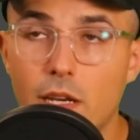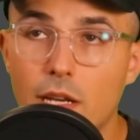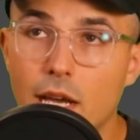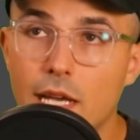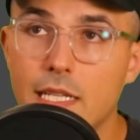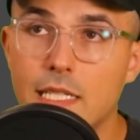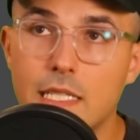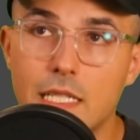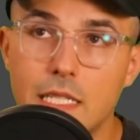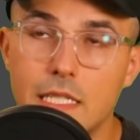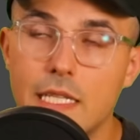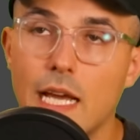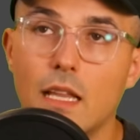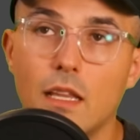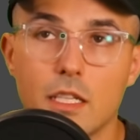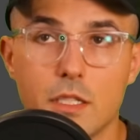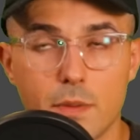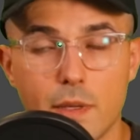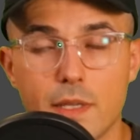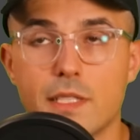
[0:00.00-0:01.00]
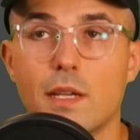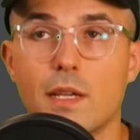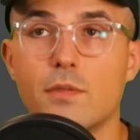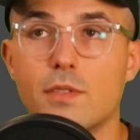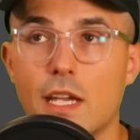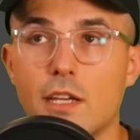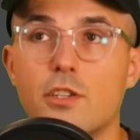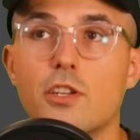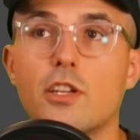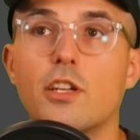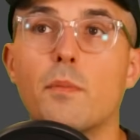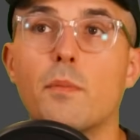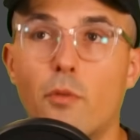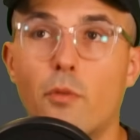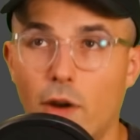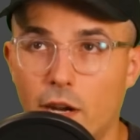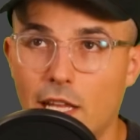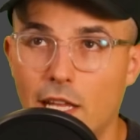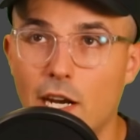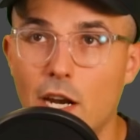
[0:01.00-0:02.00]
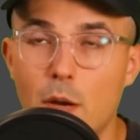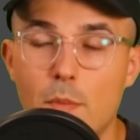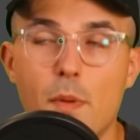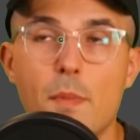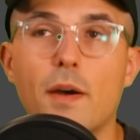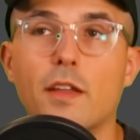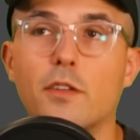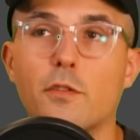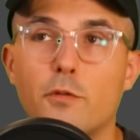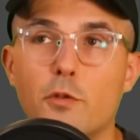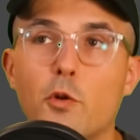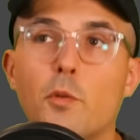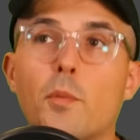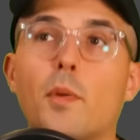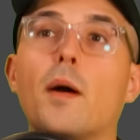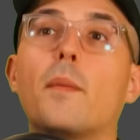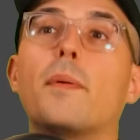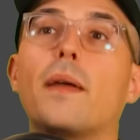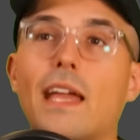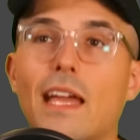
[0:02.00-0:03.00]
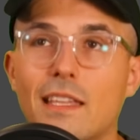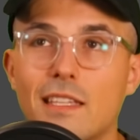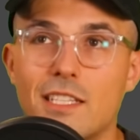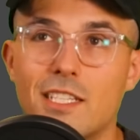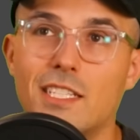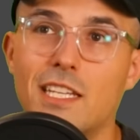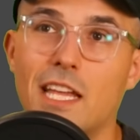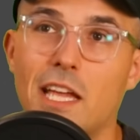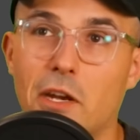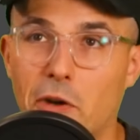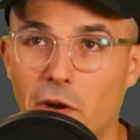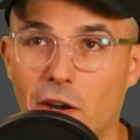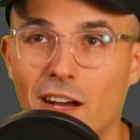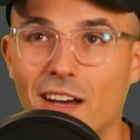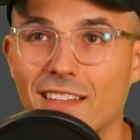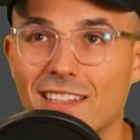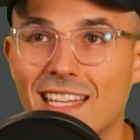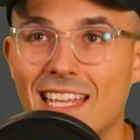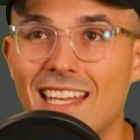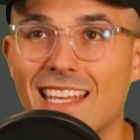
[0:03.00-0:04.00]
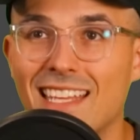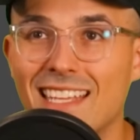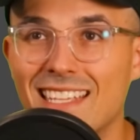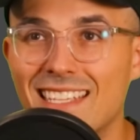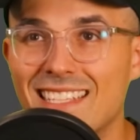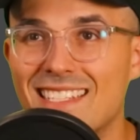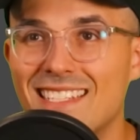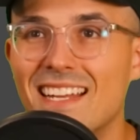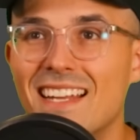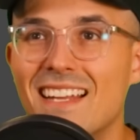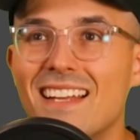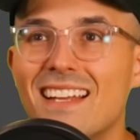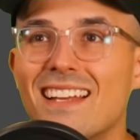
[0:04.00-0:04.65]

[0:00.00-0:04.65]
nice to tell us, because I was actually going to bring that up about the fuel pump and the stator on these.